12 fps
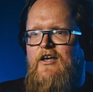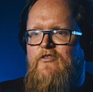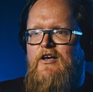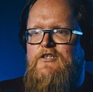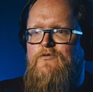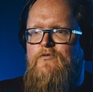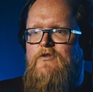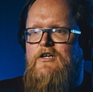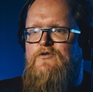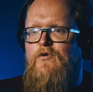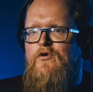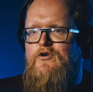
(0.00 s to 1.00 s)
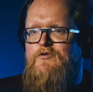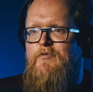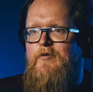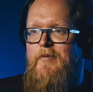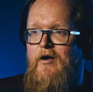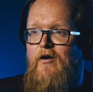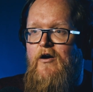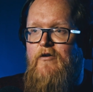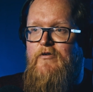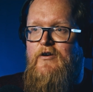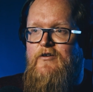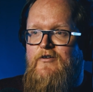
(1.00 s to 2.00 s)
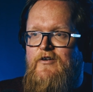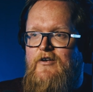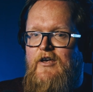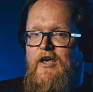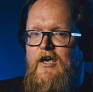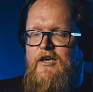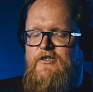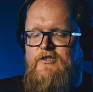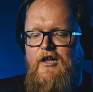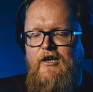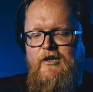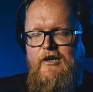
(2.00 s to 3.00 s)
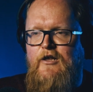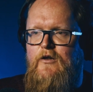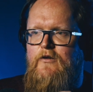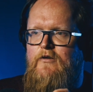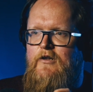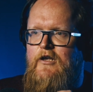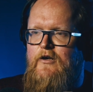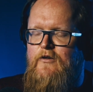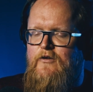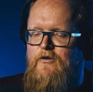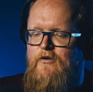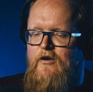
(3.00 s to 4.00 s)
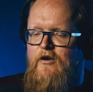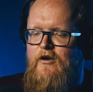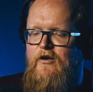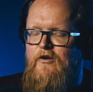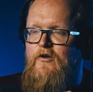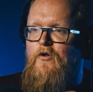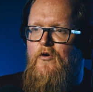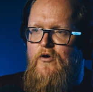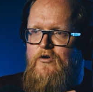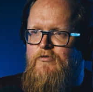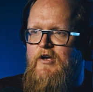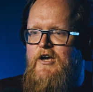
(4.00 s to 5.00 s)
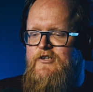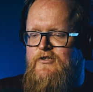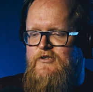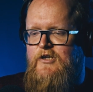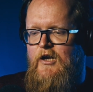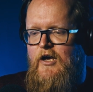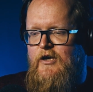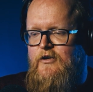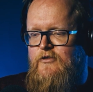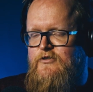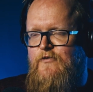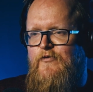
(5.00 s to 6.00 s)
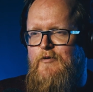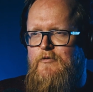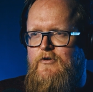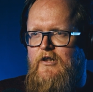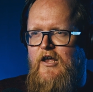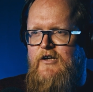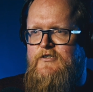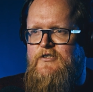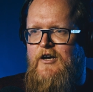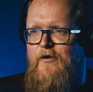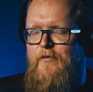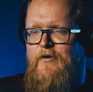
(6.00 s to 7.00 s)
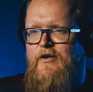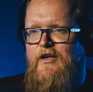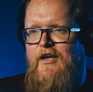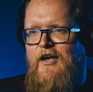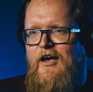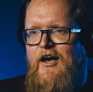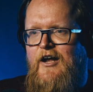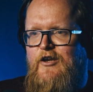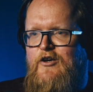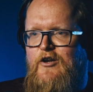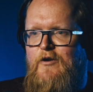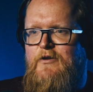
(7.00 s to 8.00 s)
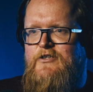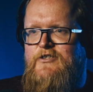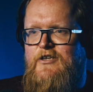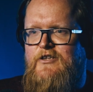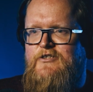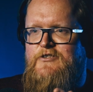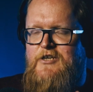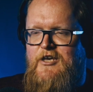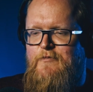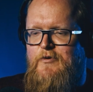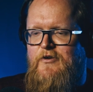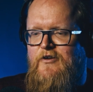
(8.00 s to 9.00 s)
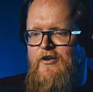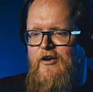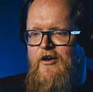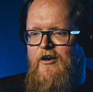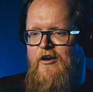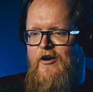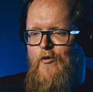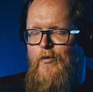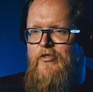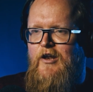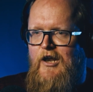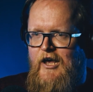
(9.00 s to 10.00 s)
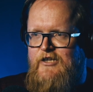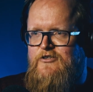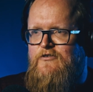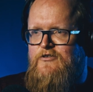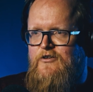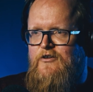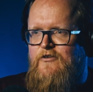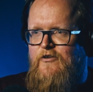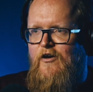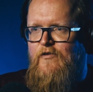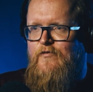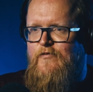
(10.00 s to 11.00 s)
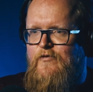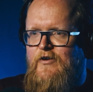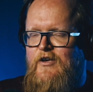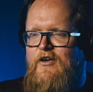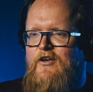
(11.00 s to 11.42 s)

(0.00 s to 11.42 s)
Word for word: See, that's what hooks me about horror, is like little lore creations. Like there's a film called Lights Out, and you can only see this demon when the lights are turned off.